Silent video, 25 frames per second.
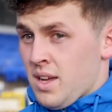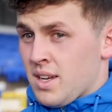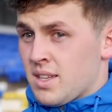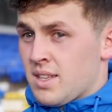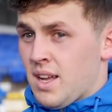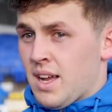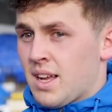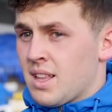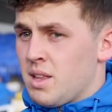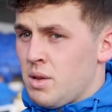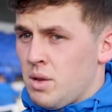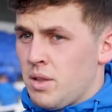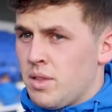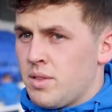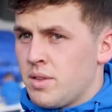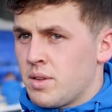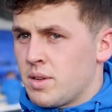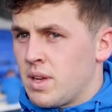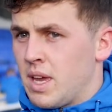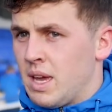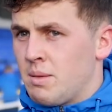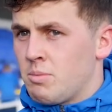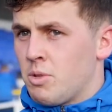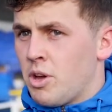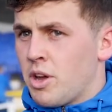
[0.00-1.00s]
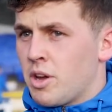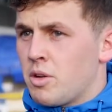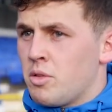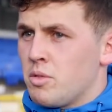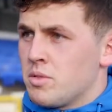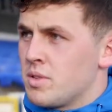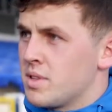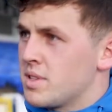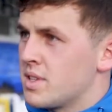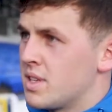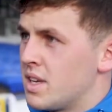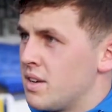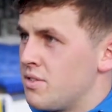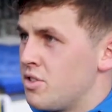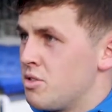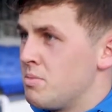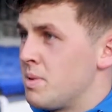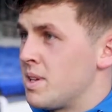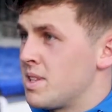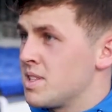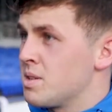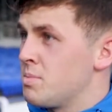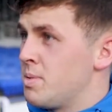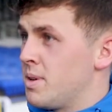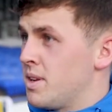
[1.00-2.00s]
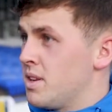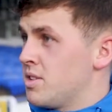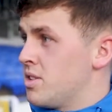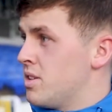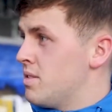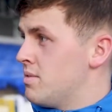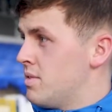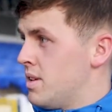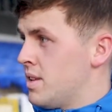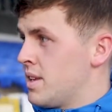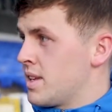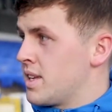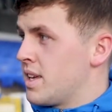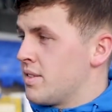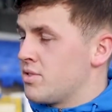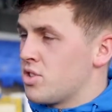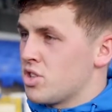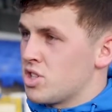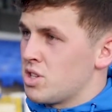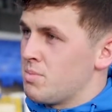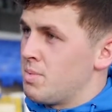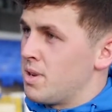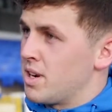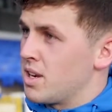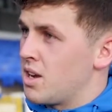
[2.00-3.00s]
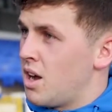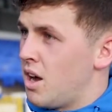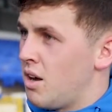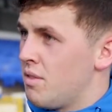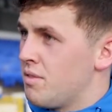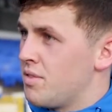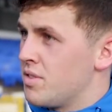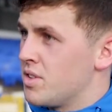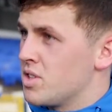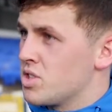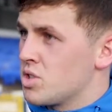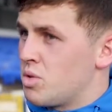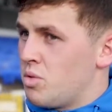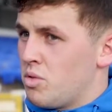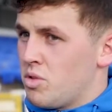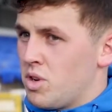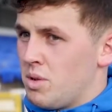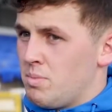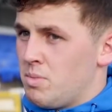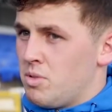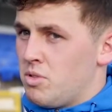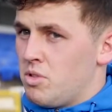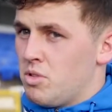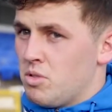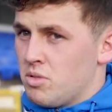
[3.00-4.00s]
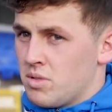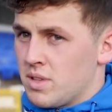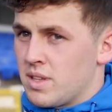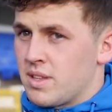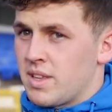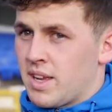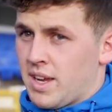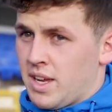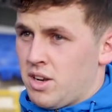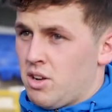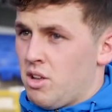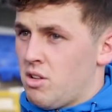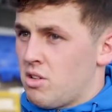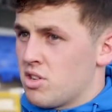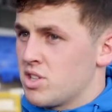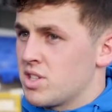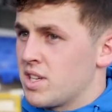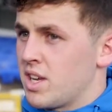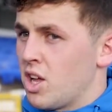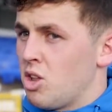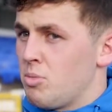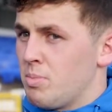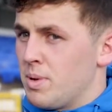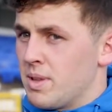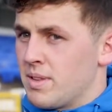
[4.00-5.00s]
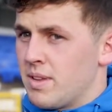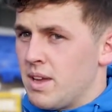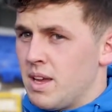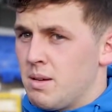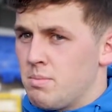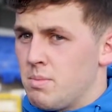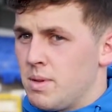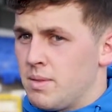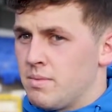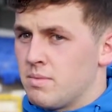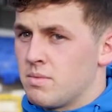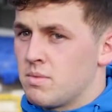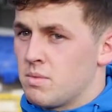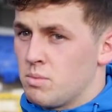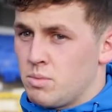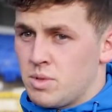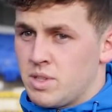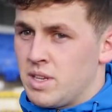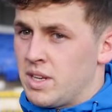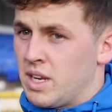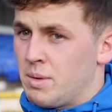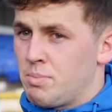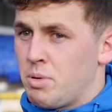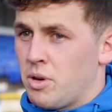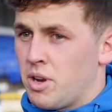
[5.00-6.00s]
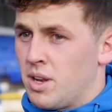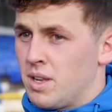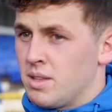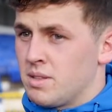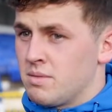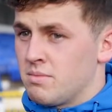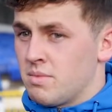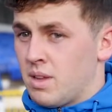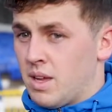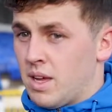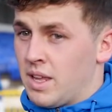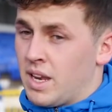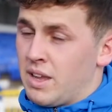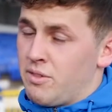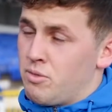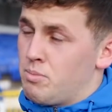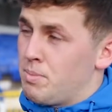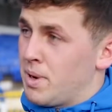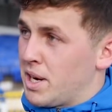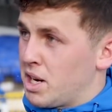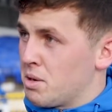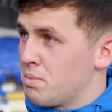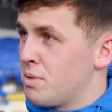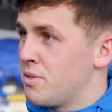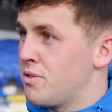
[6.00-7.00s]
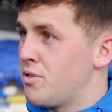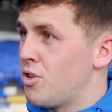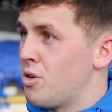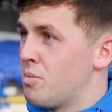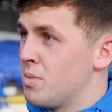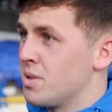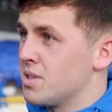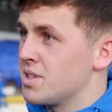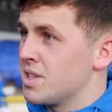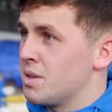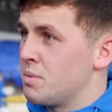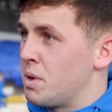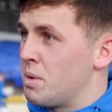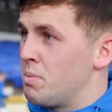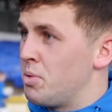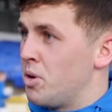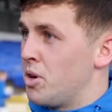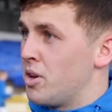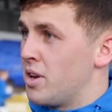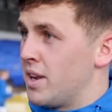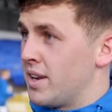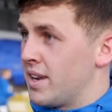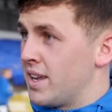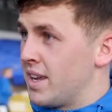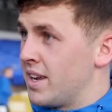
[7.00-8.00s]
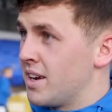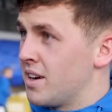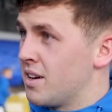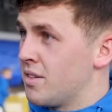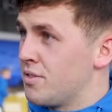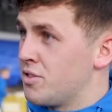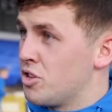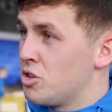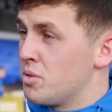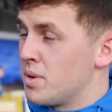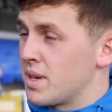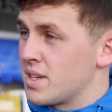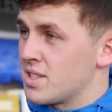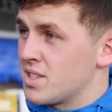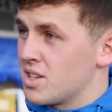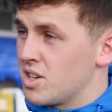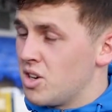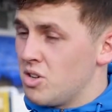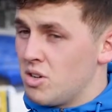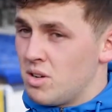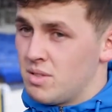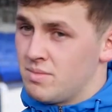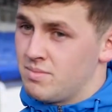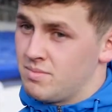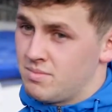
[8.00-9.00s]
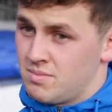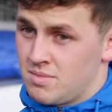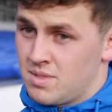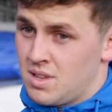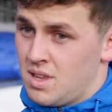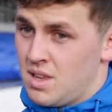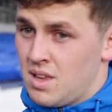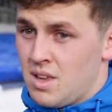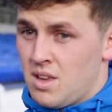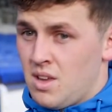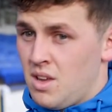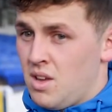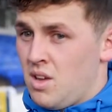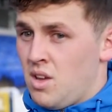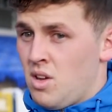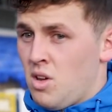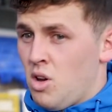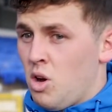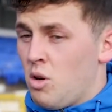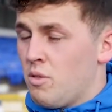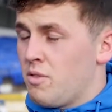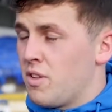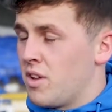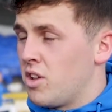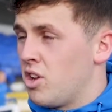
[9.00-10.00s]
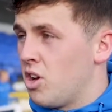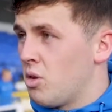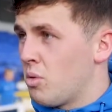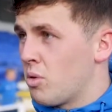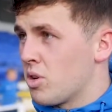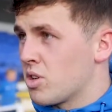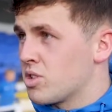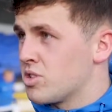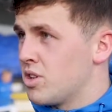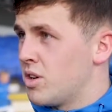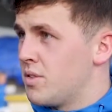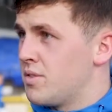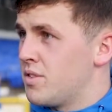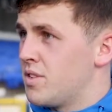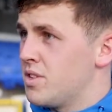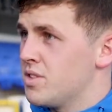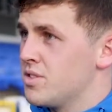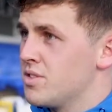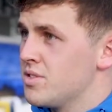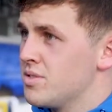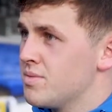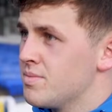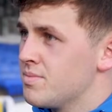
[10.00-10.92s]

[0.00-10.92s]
Exactly, the game now going to CV means a bit of, and it gives us a bit of confidence going up the road to take another scalp at them, and we need to put in an even bigger performance than we put in here a few weeks ago, and hopefully it all works out for us.